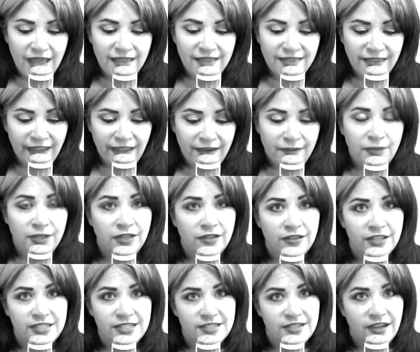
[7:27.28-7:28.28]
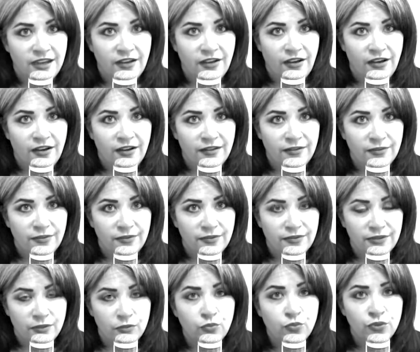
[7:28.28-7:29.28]
Then I'm going to list out all
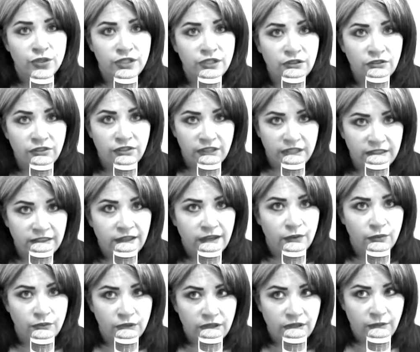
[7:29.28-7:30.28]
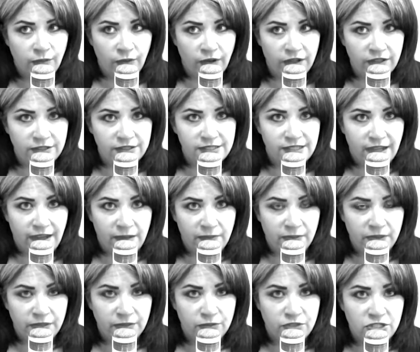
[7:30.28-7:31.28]
the real thing that I really want to
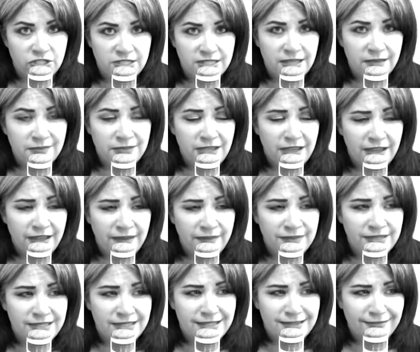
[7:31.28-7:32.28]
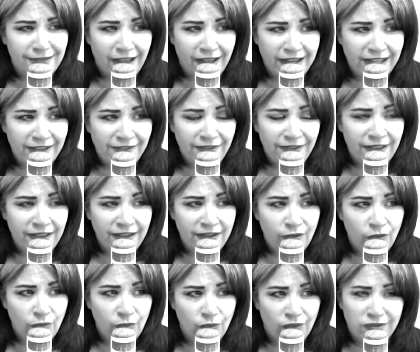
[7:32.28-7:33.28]
happen, which is sometimes not
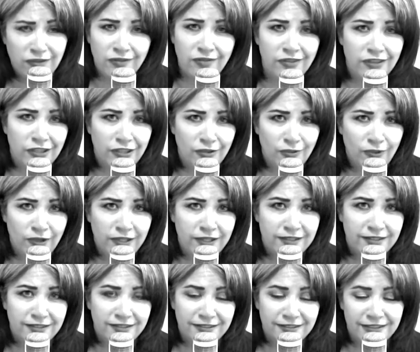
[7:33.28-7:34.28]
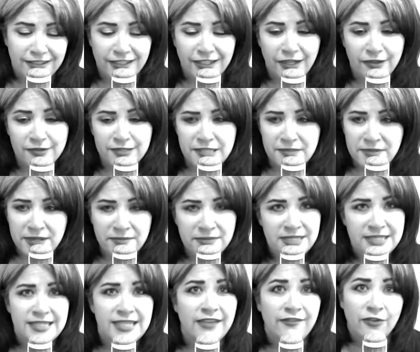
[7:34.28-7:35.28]
even what you think you want. Sometimes
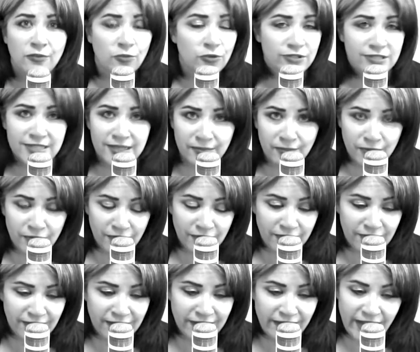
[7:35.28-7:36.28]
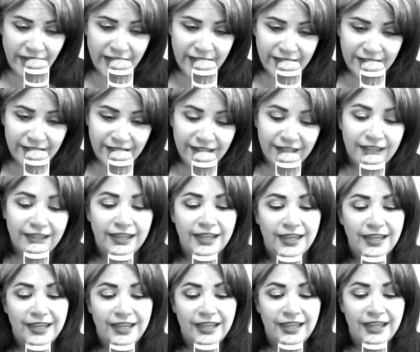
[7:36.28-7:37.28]
it's even more simple than that.
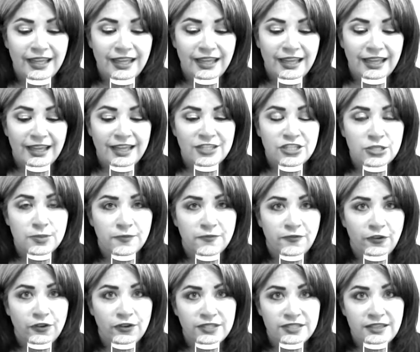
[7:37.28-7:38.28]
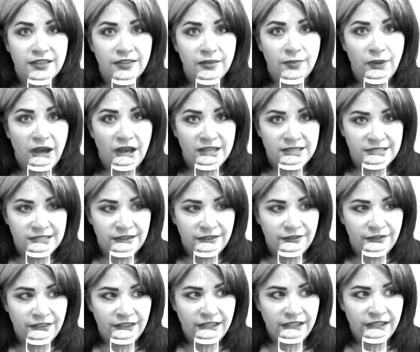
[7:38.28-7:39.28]
And just focus on the positive
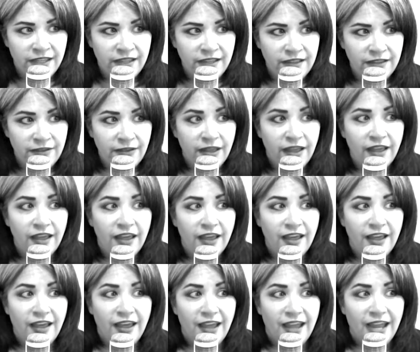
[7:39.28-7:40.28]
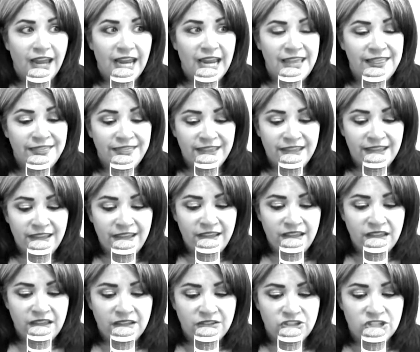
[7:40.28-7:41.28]
thing. And
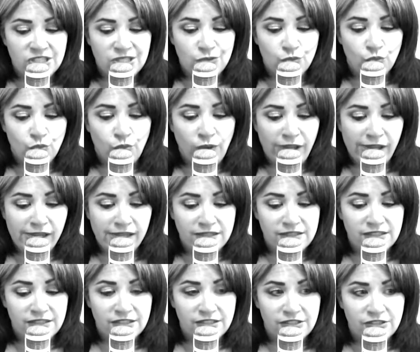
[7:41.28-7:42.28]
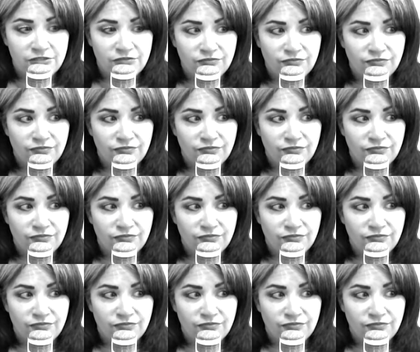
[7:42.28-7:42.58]
then just wait